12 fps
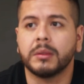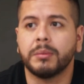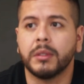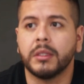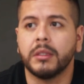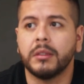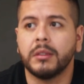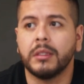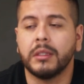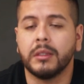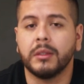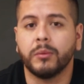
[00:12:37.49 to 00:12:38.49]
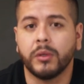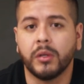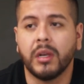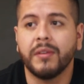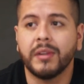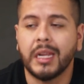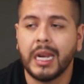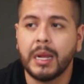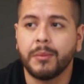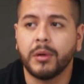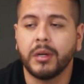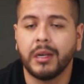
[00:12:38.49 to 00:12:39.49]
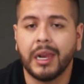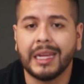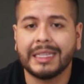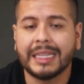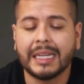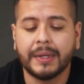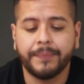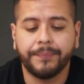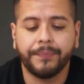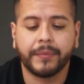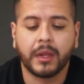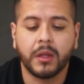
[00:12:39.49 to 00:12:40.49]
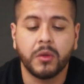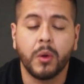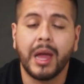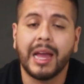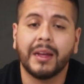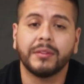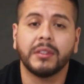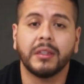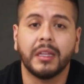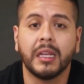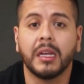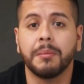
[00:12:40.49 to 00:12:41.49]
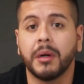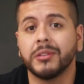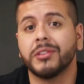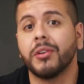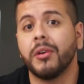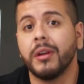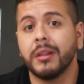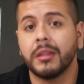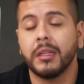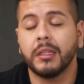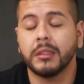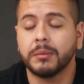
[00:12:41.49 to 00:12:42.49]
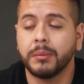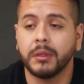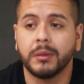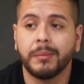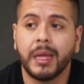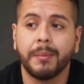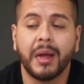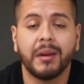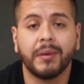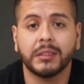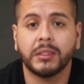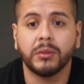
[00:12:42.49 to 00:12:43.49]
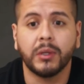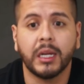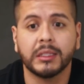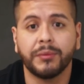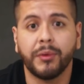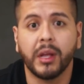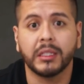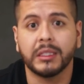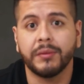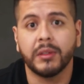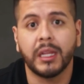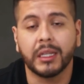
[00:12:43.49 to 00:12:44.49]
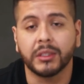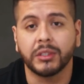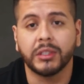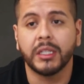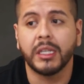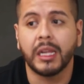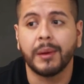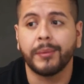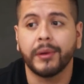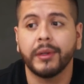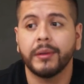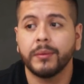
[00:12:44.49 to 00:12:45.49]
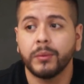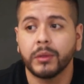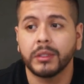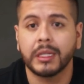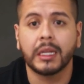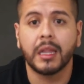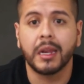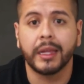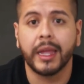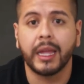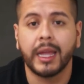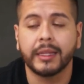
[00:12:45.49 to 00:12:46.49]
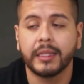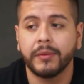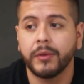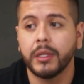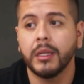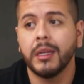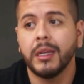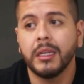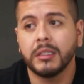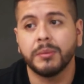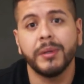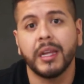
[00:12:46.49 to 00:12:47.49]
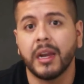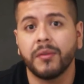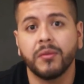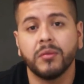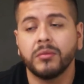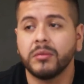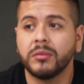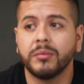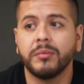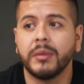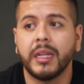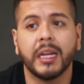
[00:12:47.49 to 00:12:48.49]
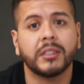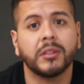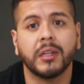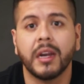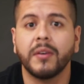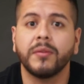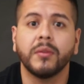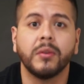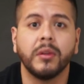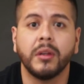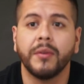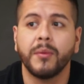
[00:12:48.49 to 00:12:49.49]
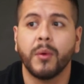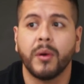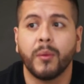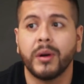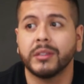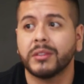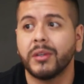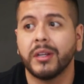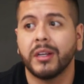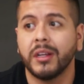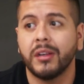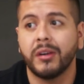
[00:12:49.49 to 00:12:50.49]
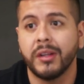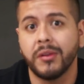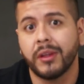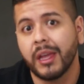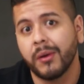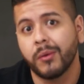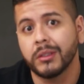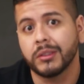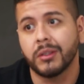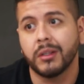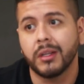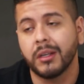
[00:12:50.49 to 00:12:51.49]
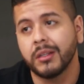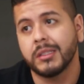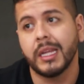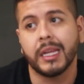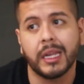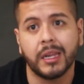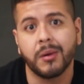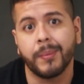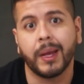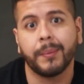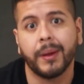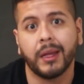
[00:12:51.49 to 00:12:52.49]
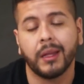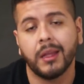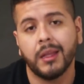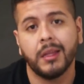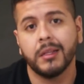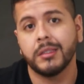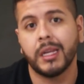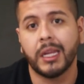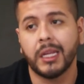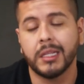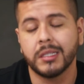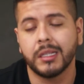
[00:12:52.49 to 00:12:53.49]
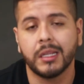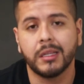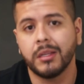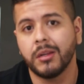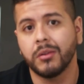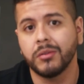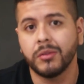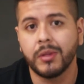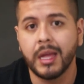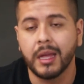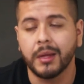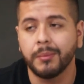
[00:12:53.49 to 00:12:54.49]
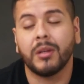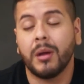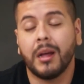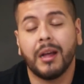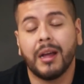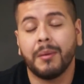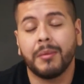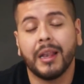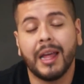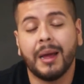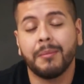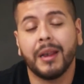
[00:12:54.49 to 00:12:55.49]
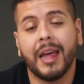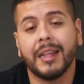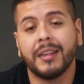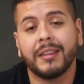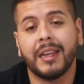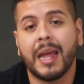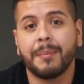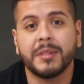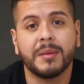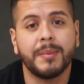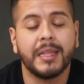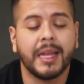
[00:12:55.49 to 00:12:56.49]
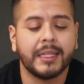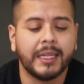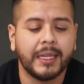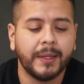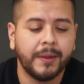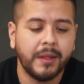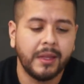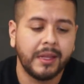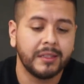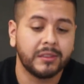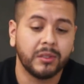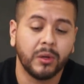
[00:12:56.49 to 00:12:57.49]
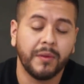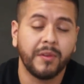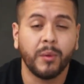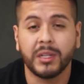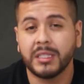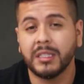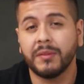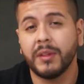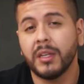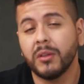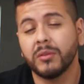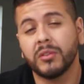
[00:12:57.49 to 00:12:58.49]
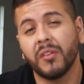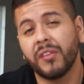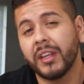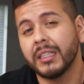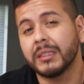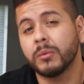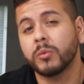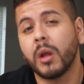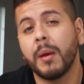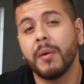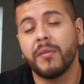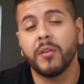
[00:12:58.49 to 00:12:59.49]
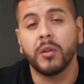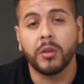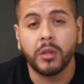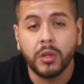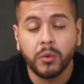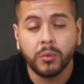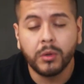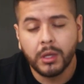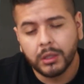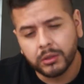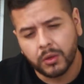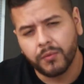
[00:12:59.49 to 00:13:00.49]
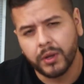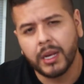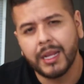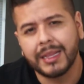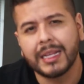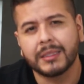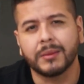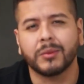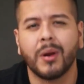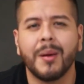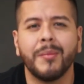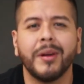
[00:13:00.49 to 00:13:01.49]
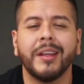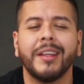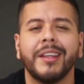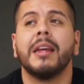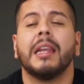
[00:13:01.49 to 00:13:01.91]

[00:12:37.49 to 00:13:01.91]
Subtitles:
But when you live in a neighborhood like that, you have to think about certain things. But man, my advice to you guys: if you guys live in like a shitty neighborhood where there's like a lot of gang activity, you should be careful. Be extra careful. You know, if you want to wear a certain color and you can't wear a certain color, take it in your backpack, change, and then, you know, do that. I'm glad nothing happened to me that day. And so if you're watching this video, don't forget to subscribe. If you're new, don't forget to hit that subscribe button.